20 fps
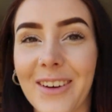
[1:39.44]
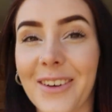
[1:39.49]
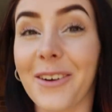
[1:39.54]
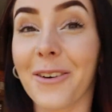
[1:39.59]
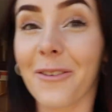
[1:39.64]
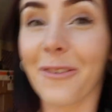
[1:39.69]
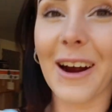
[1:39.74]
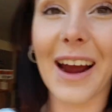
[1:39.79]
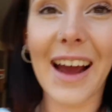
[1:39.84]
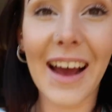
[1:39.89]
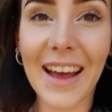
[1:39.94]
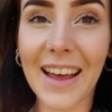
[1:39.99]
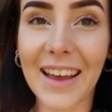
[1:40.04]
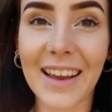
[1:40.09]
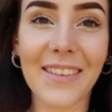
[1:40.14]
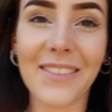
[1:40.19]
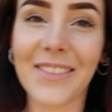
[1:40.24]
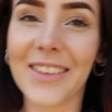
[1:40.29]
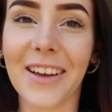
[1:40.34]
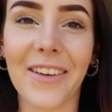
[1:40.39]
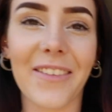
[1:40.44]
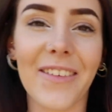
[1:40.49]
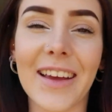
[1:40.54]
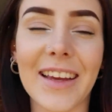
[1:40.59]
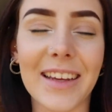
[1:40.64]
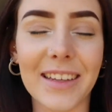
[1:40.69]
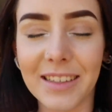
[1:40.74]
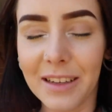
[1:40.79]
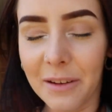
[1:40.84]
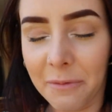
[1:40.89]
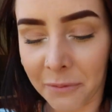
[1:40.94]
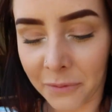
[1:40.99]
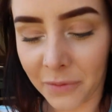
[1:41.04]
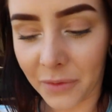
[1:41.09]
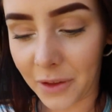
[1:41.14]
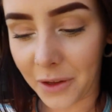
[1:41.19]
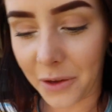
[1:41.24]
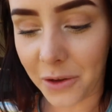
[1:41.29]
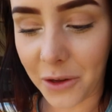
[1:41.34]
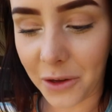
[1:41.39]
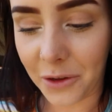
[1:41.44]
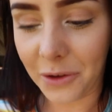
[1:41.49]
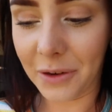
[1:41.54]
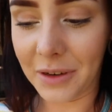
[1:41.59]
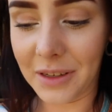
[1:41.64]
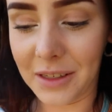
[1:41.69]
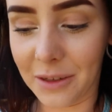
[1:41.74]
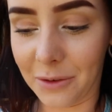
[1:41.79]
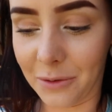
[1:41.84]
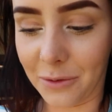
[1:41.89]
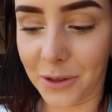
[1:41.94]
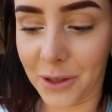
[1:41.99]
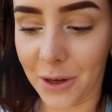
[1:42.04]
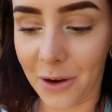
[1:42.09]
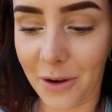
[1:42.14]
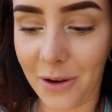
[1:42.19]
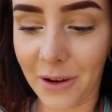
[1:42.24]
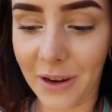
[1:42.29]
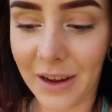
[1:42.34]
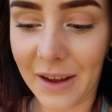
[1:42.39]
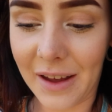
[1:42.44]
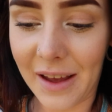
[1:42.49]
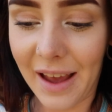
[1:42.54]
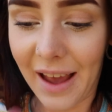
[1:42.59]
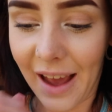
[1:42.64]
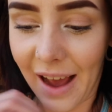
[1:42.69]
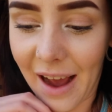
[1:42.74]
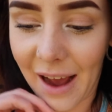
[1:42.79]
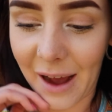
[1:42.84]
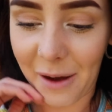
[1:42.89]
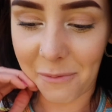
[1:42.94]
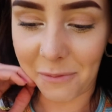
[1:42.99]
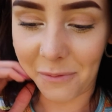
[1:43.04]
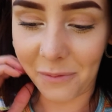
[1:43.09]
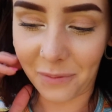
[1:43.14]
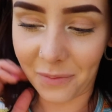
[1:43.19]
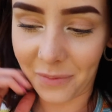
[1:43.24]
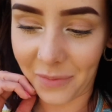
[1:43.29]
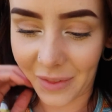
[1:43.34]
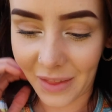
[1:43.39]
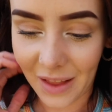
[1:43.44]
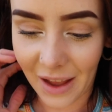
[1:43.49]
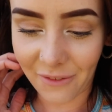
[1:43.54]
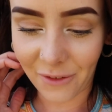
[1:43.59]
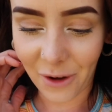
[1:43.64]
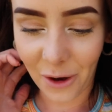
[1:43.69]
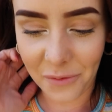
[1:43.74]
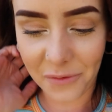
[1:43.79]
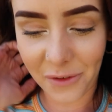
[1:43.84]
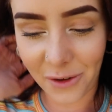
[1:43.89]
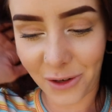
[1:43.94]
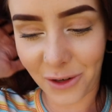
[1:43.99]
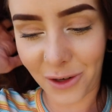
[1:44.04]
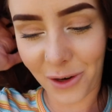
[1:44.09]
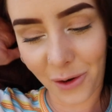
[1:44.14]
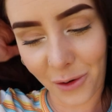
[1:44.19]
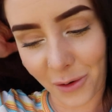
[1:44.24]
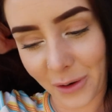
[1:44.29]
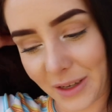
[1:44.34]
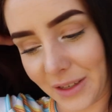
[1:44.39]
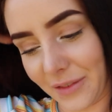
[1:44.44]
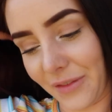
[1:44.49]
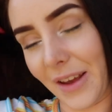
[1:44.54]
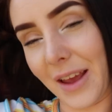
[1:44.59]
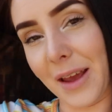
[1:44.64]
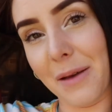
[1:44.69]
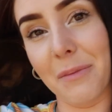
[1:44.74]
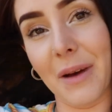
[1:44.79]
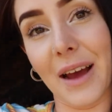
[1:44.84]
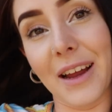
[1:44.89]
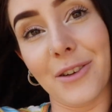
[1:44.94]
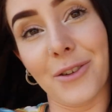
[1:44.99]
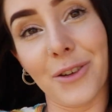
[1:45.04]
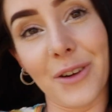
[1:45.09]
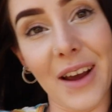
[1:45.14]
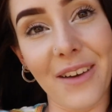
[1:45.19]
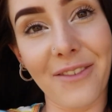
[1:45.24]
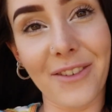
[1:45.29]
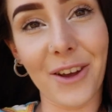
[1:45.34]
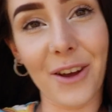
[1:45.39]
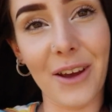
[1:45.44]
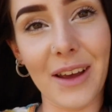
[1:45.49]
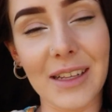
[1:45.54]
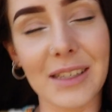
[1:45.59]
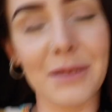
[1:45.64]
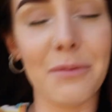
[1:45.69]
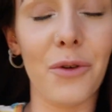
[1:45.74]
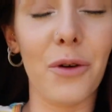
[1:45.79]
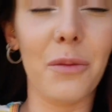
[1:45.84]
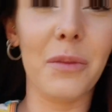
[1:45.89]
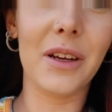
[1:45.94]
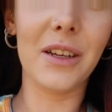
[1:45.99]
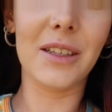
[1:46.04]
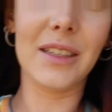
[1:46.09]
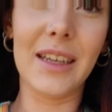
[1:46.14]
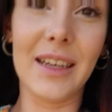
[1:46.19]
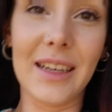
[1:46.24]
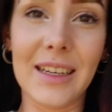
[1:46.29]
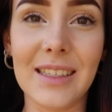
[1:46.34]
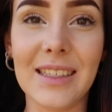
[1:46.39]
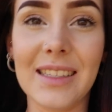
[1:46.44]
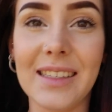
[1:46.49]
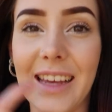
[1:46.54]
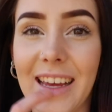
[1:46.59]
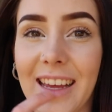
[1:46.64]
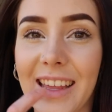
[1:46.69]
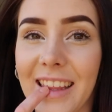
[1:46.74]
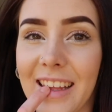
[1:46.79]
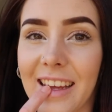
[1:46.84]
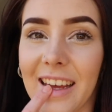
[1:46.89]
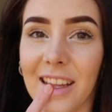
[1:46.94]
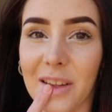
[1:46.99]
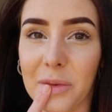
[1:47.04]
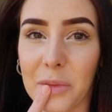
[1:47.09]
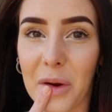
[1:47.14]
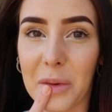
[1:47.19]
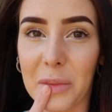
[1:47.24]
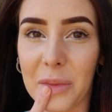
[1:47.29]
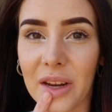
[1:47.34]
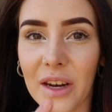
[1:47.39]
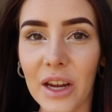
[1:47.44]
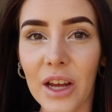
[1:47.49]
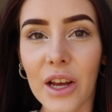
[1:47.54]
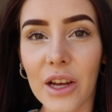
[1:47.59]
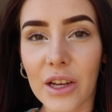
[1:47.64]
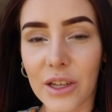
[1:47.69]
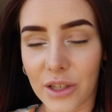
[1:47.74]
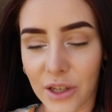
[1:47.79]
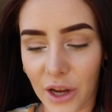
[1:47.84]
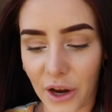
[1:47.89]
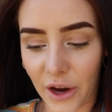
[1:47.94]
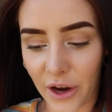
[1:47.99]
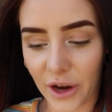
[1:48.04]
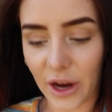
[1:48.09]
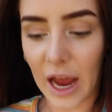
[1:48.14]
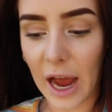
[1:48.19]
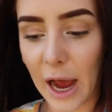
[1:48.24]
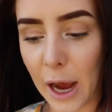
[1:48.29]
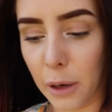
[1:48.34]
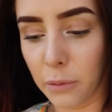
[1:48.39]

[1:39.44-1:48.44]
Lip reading: he'll growl at himself. He's the cutest little dog. I've got a few toys for him, but I do have to go get some more because he is teething at the moment. So